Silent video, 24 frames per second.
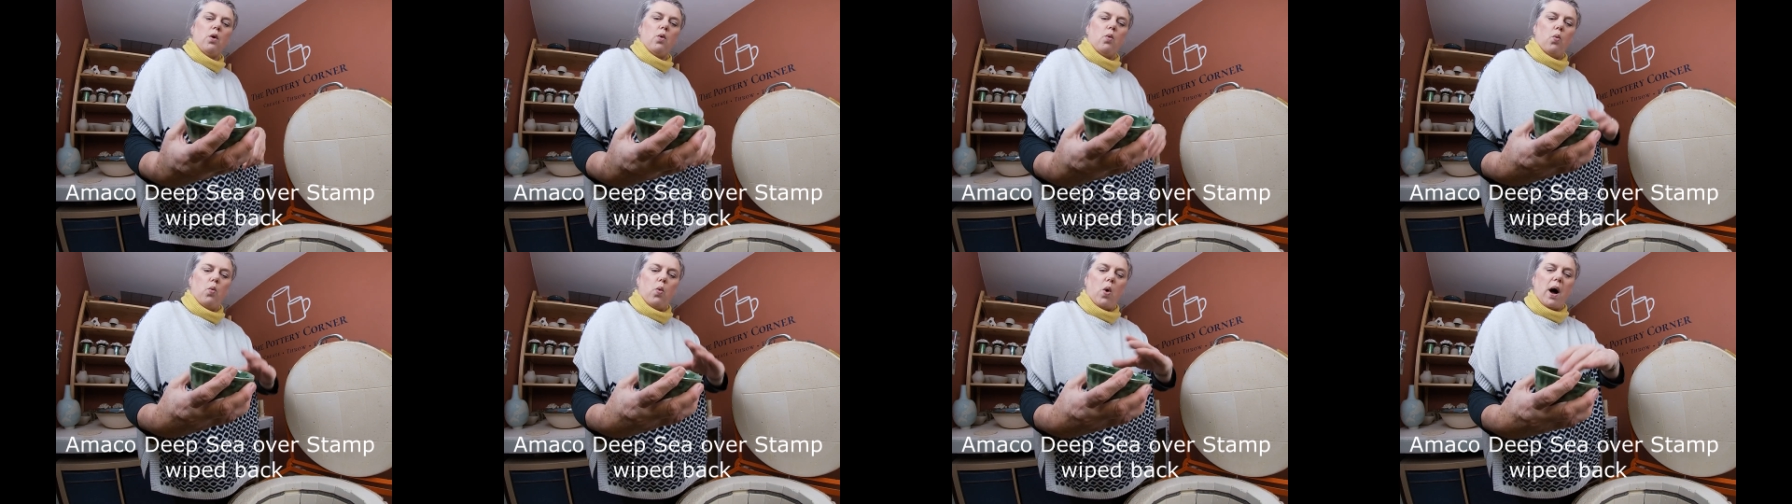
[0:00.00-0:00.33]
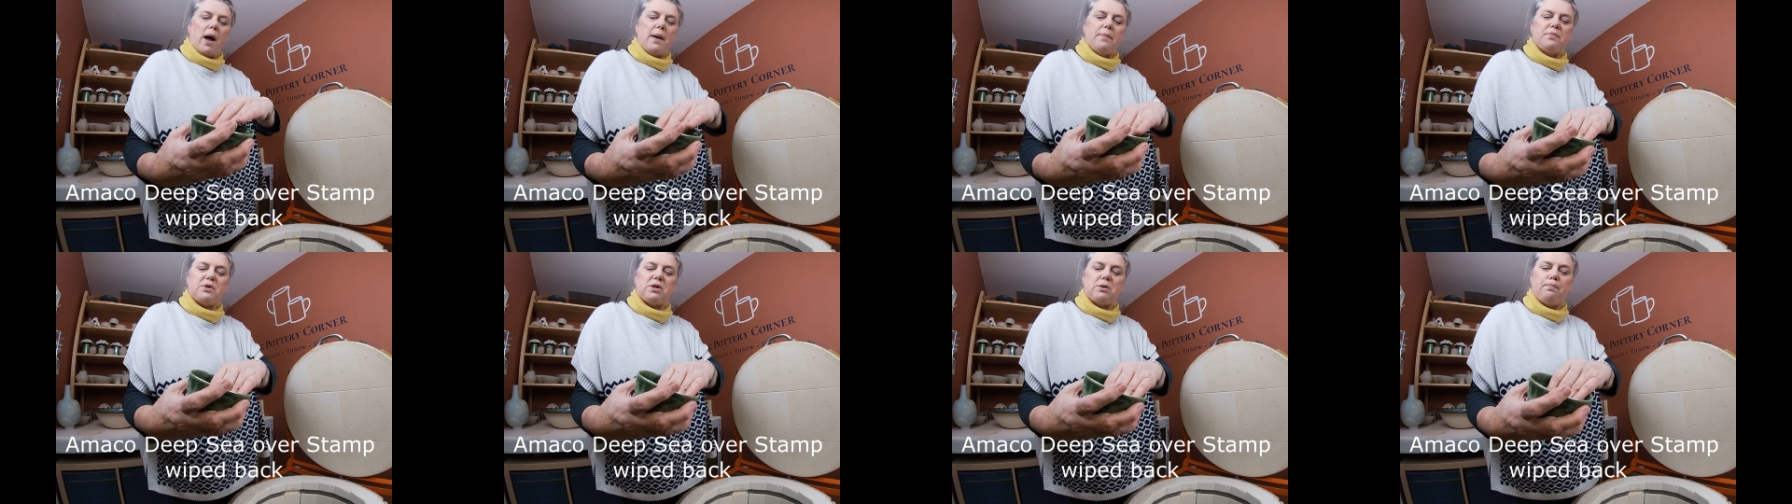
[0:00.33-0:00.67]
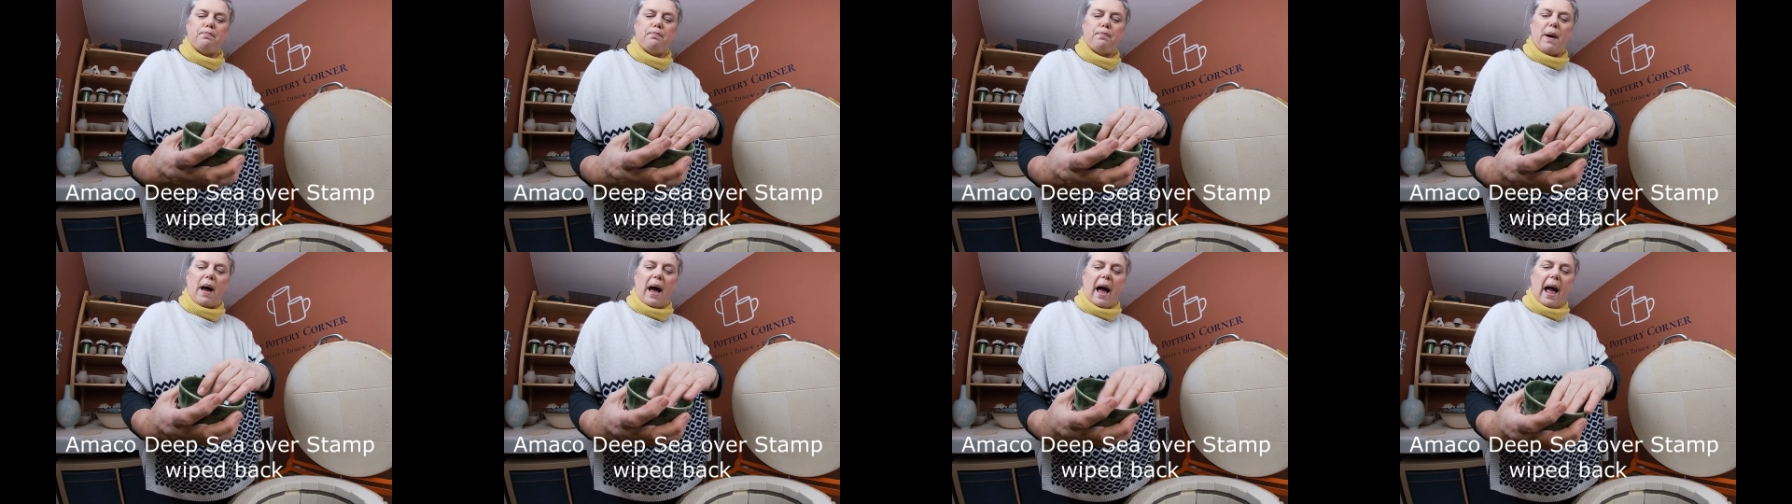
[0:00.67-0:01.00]

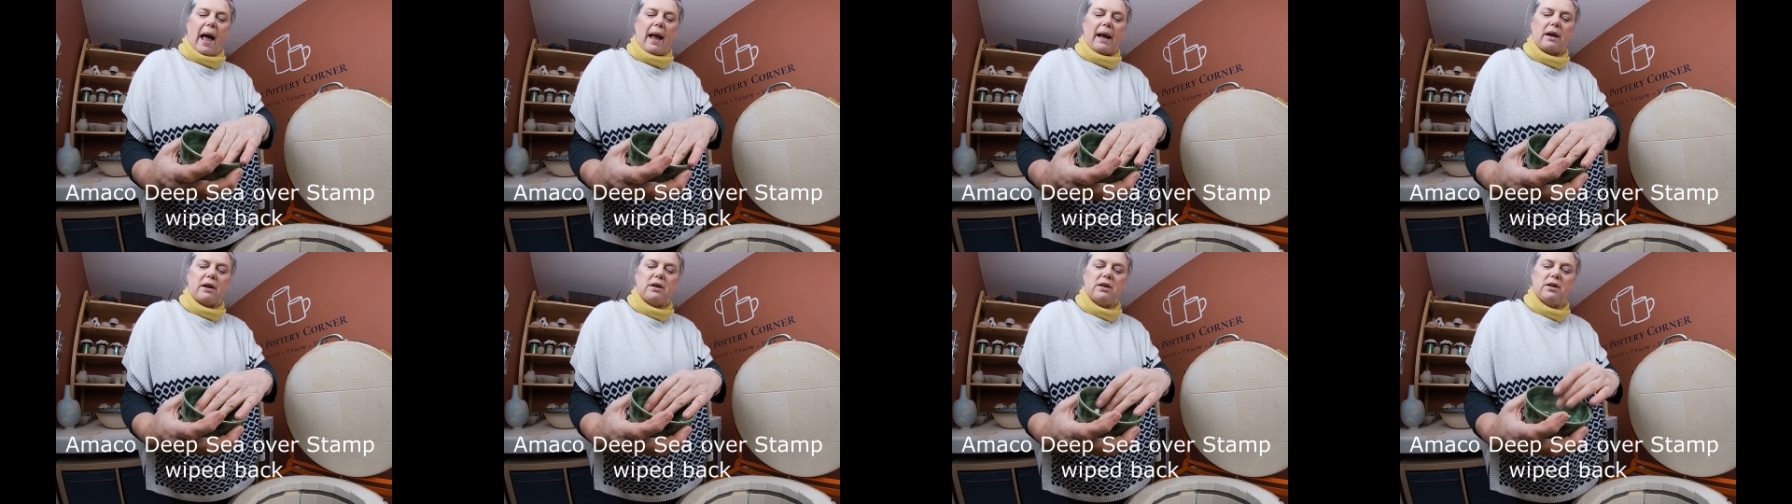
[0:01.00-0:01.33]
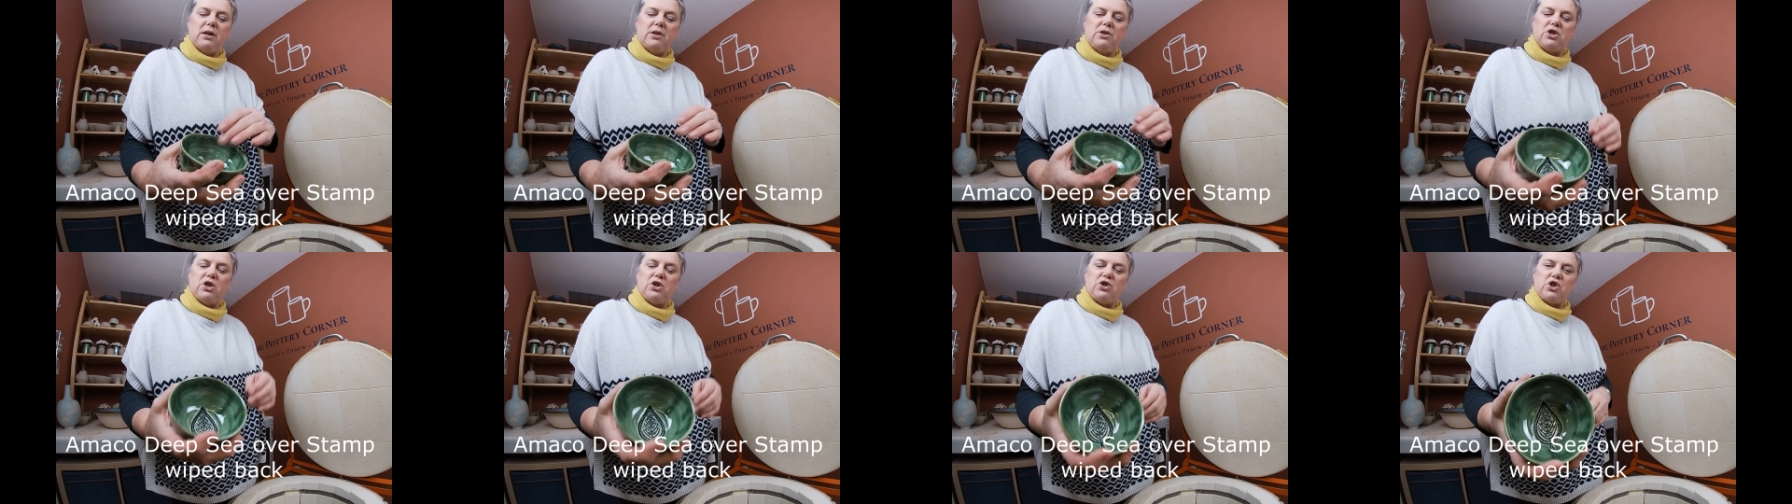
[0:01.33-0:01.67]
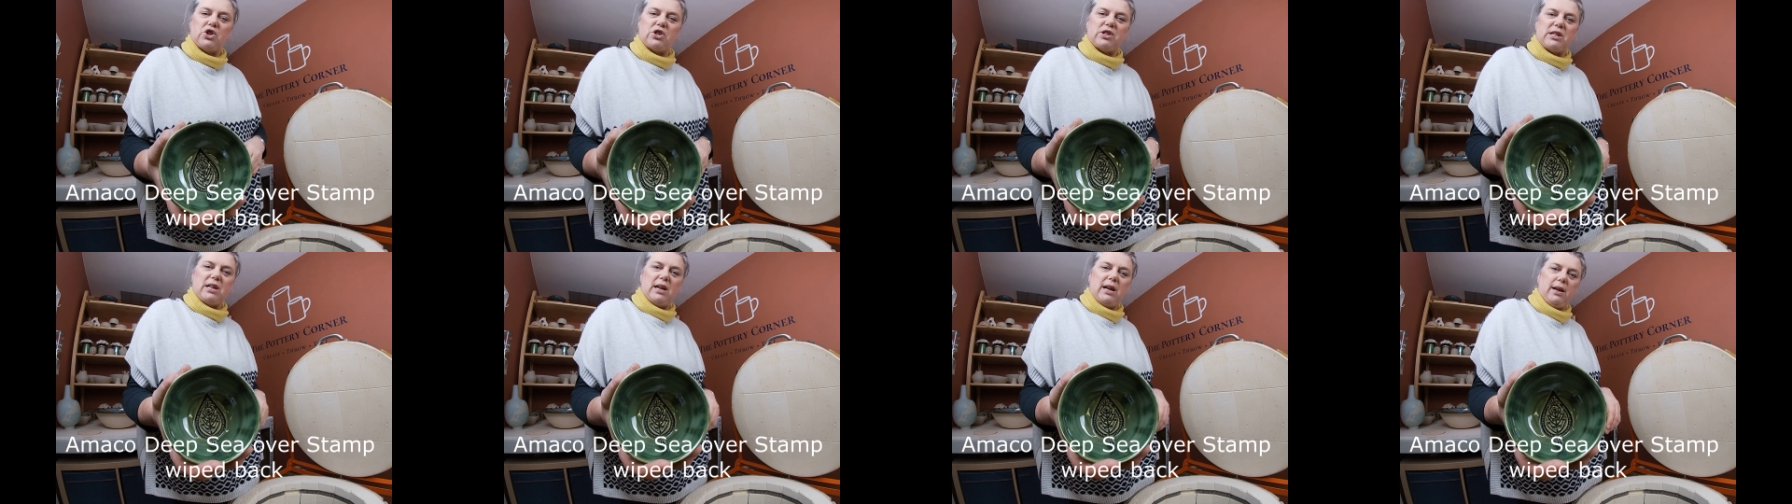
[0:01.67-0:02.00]
wiped back to
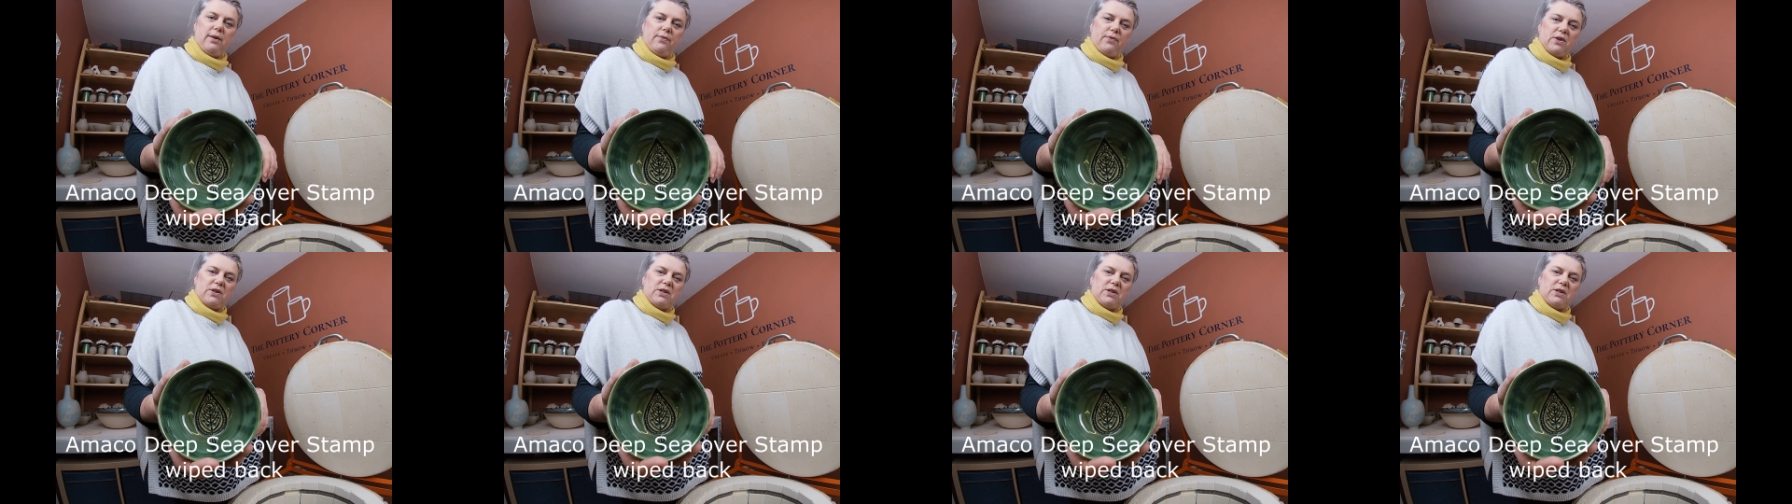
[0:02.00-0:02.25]
just leave